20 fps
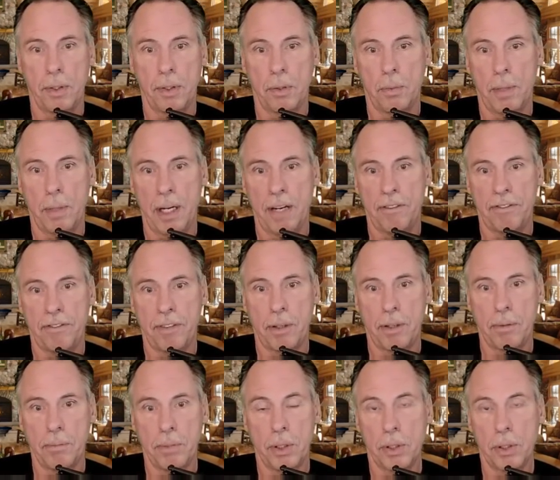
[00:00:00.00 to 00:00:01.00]
away
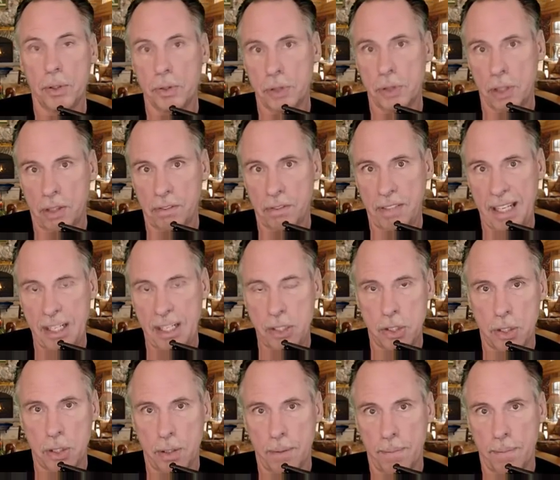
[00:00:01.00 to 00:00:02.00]
from your
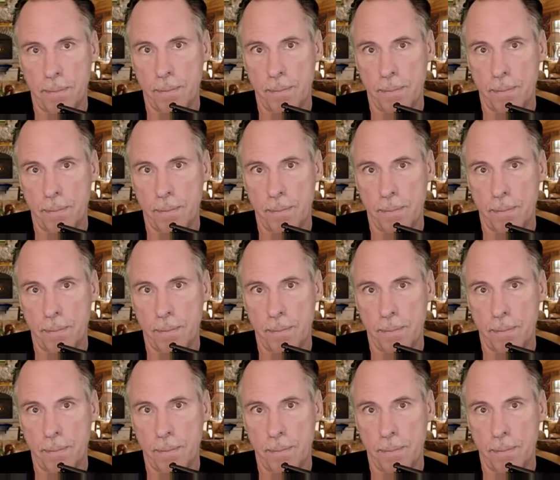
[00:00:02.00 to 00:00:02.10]
salvation.